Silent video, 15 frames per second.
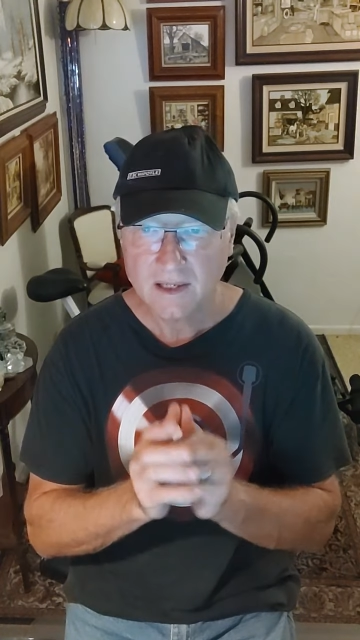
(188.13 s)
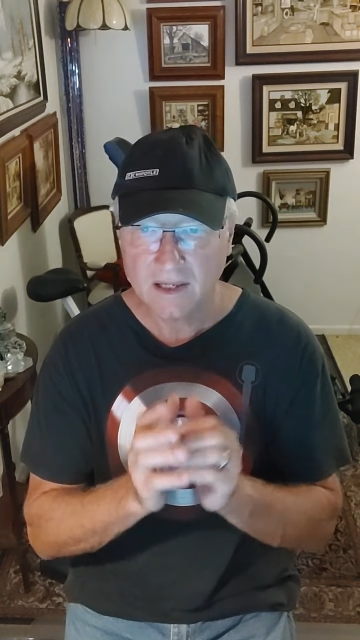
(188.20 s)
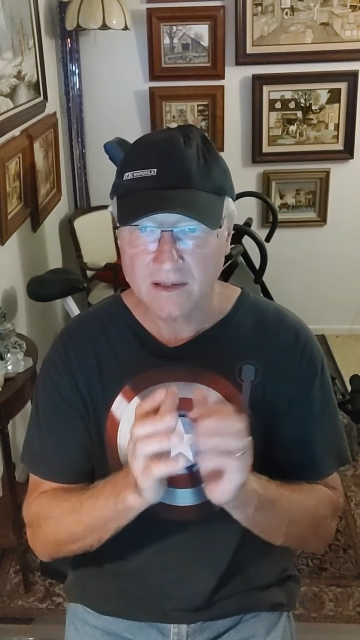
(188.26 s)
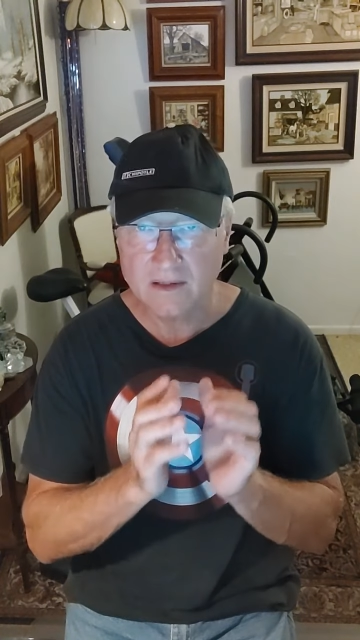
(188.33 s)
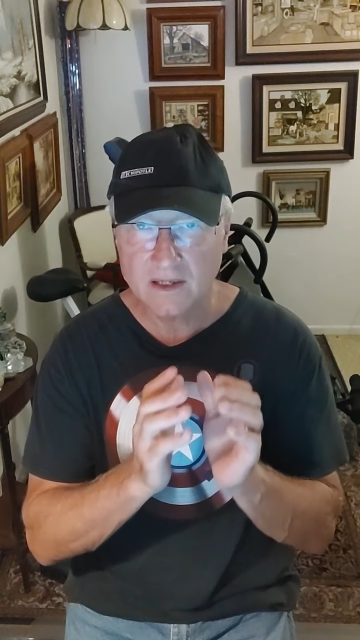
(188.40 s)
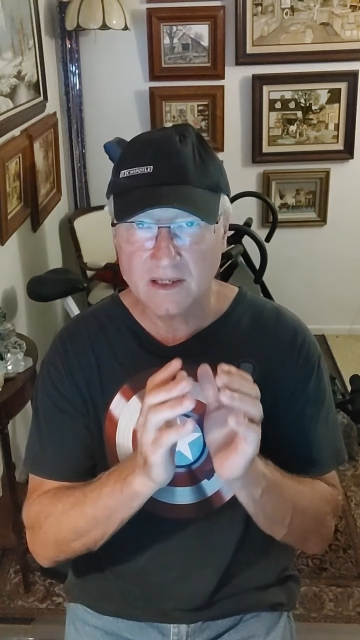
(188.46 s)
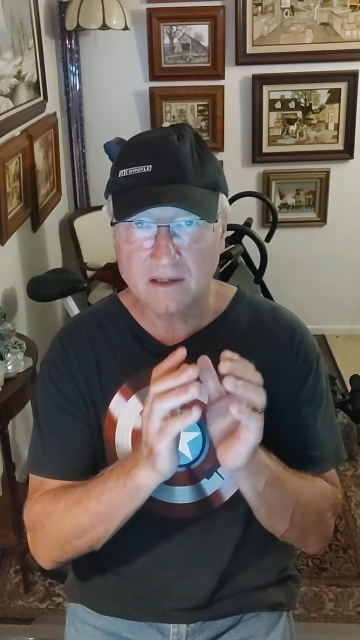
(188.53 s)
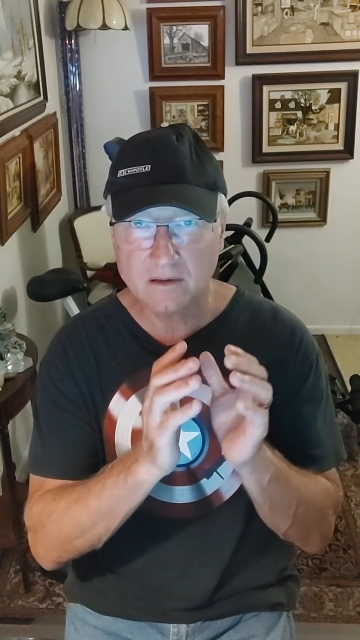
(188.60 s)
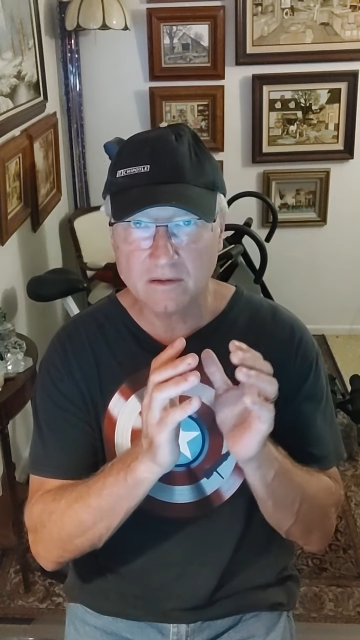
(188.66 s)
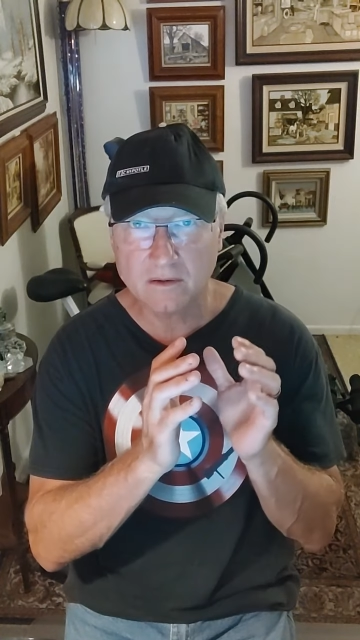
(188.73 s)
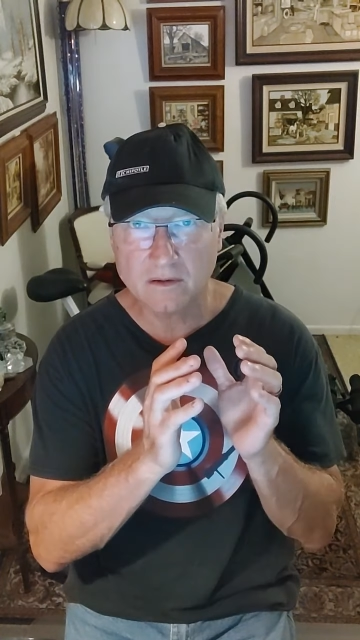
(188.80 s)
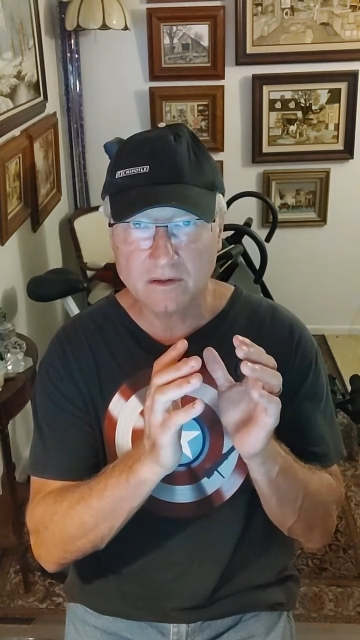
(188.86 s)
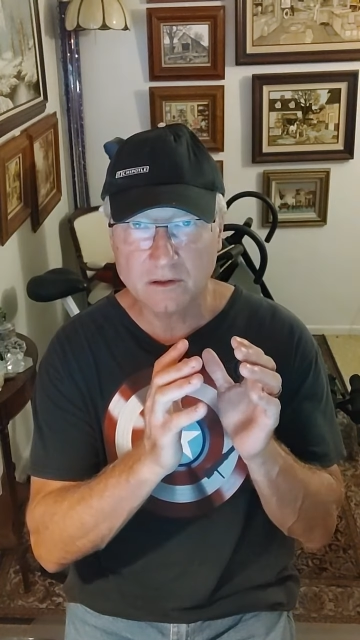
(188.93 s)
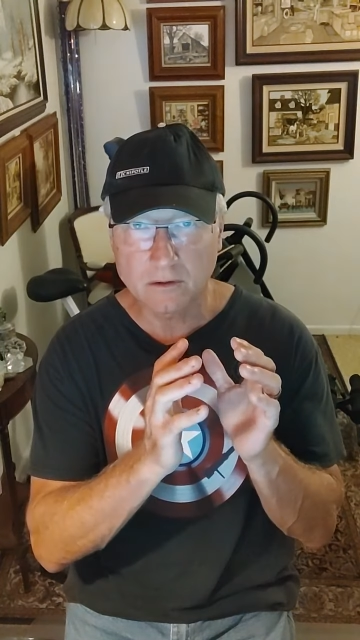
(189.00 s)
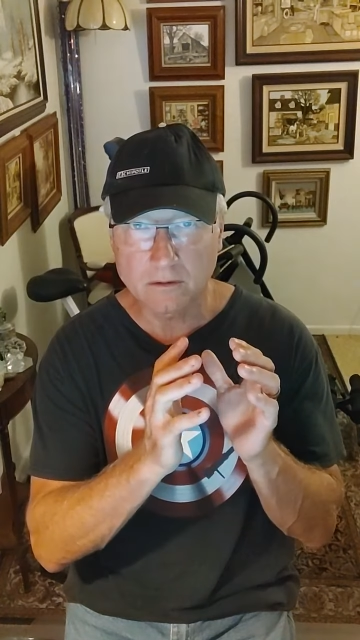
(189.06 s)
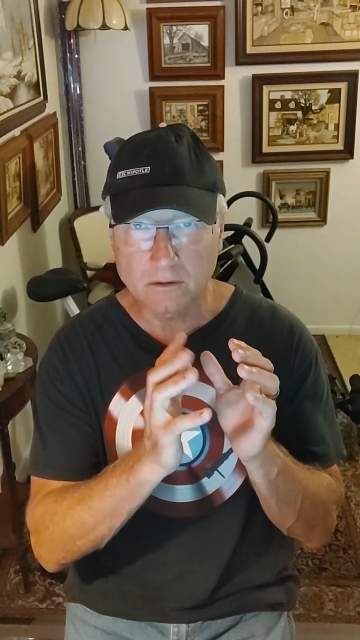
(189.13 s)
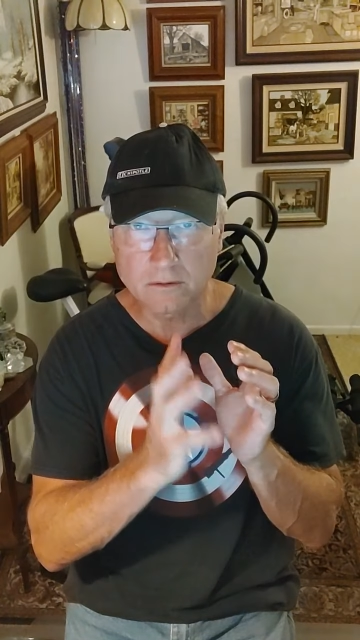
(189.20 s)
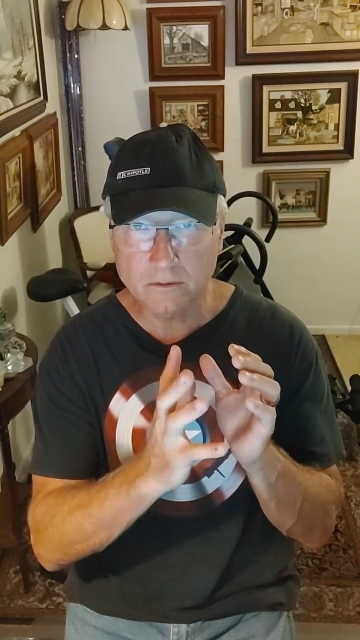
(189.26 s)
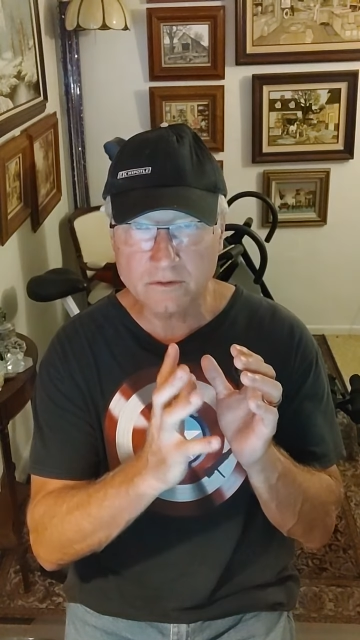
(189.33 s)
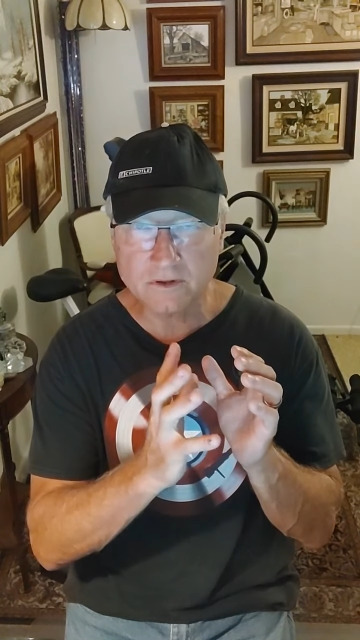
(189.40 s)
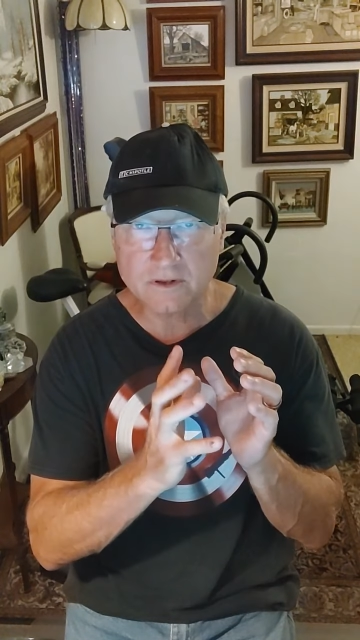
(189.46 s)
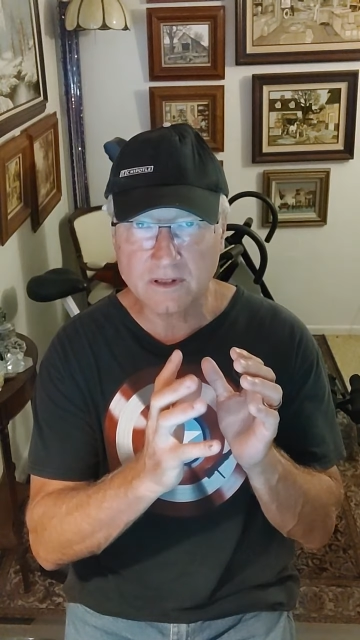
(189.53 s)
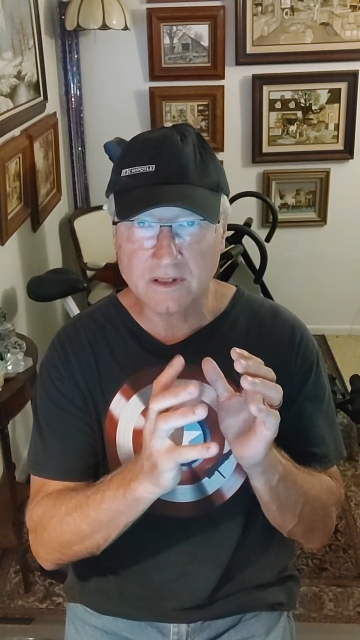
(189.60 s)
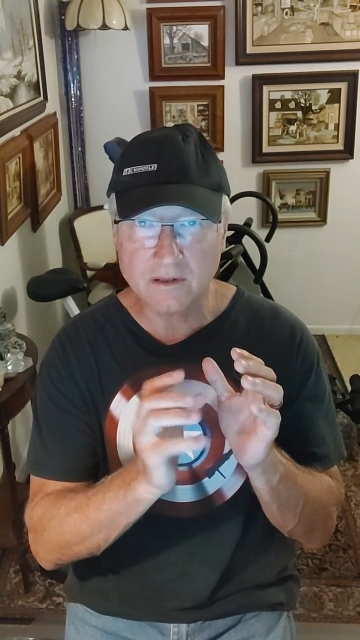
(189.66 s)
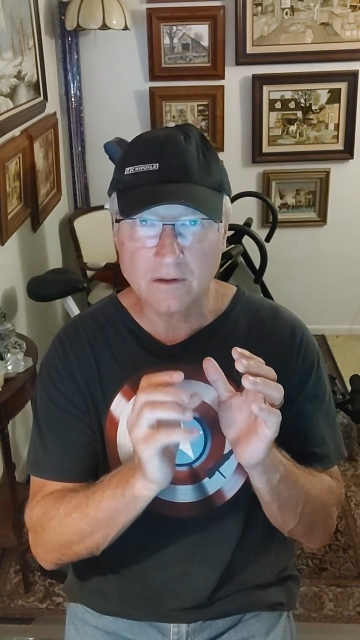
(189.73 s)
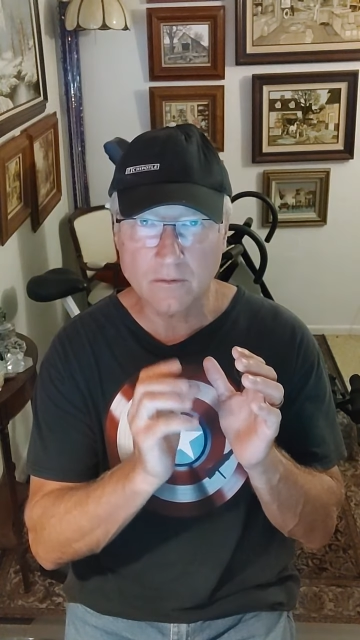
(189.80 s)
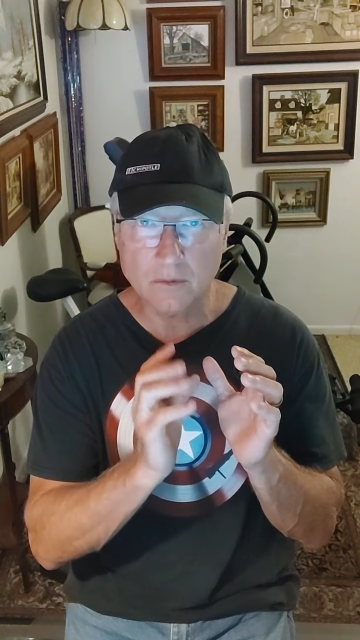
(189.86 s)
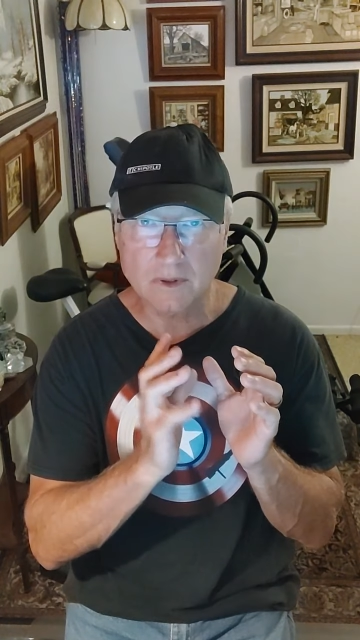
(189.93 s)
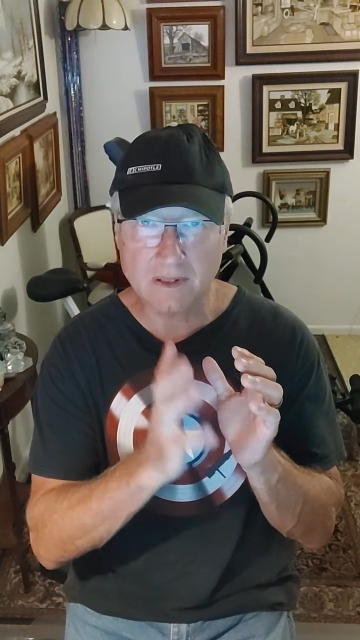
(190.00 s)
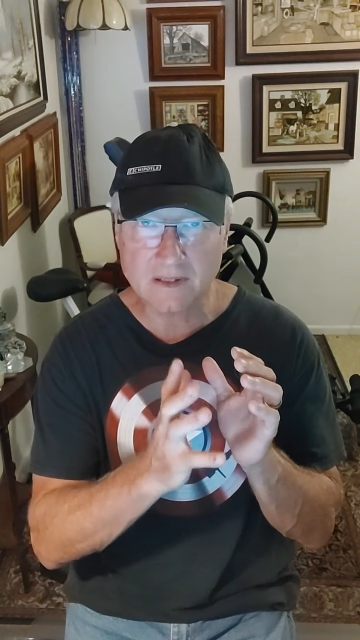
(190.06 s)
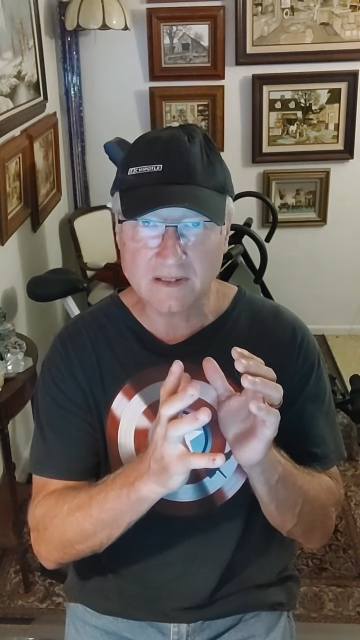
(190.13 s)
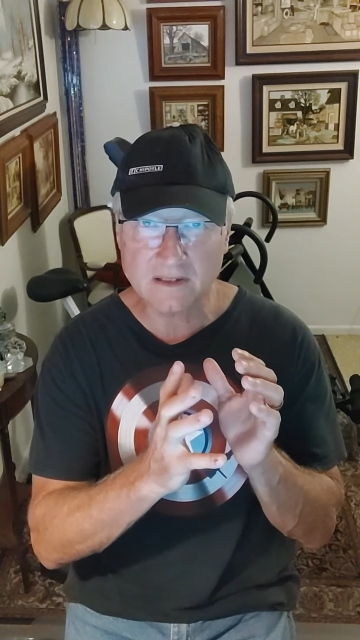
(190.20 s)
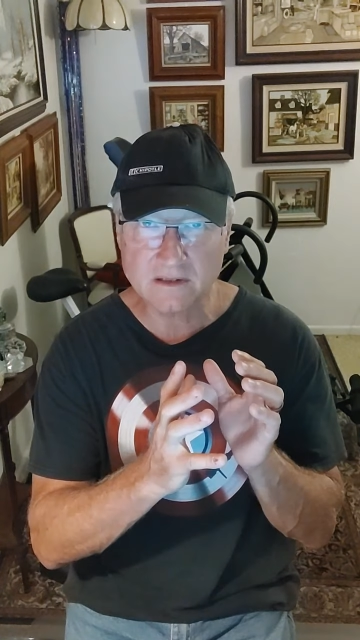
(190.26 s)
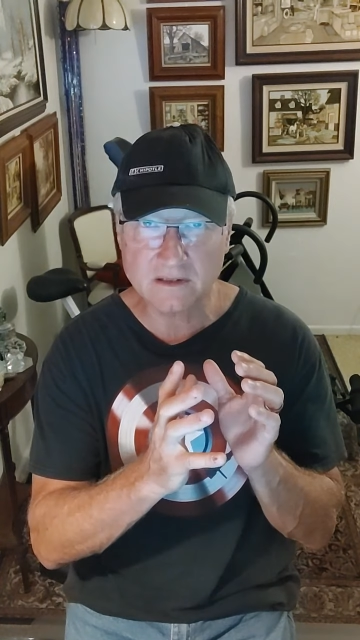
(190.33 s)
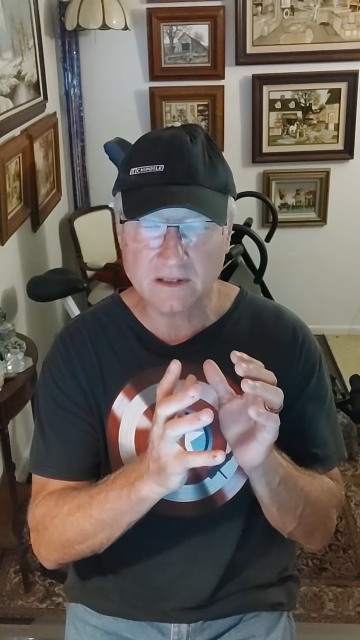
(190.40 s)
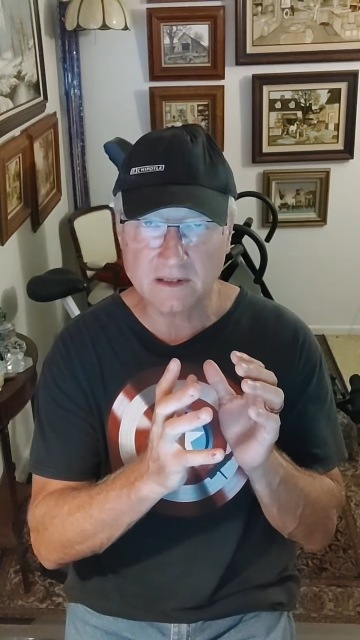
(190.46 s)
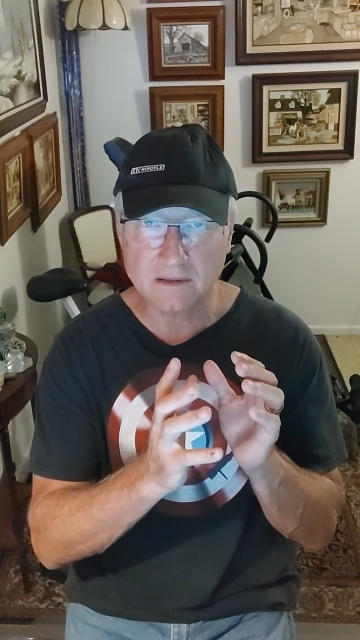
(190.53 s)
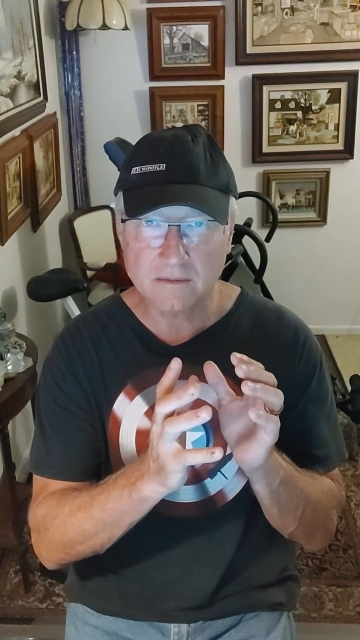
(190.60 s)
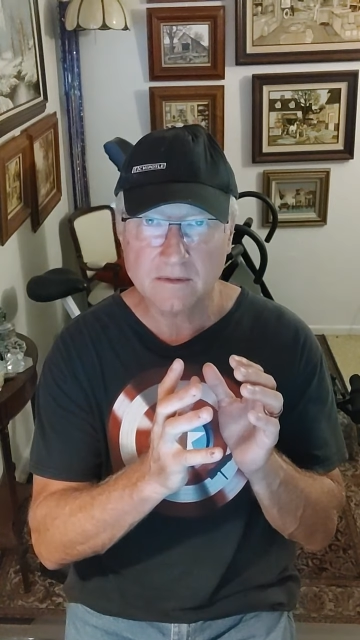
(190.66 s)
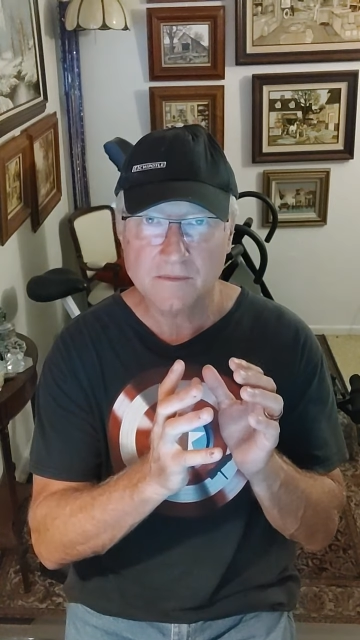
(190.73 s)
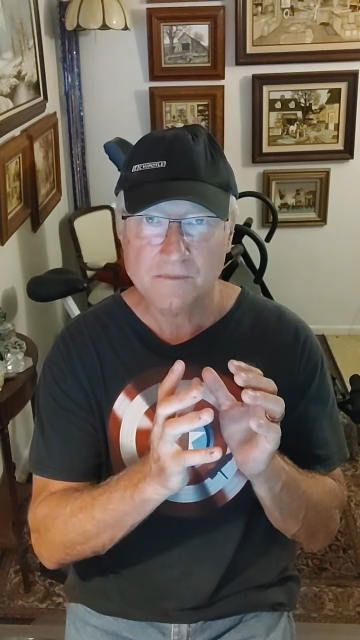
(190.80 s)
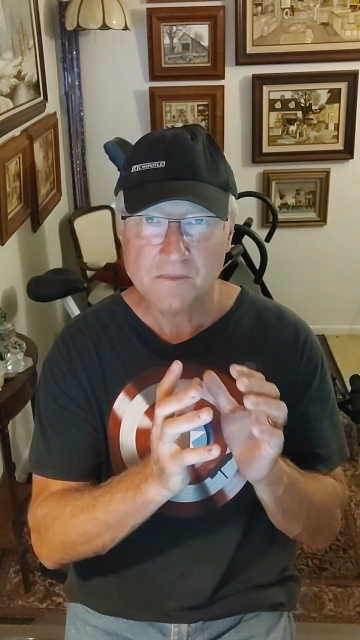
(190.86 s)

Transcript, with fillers: and then you're loosing, you're releasing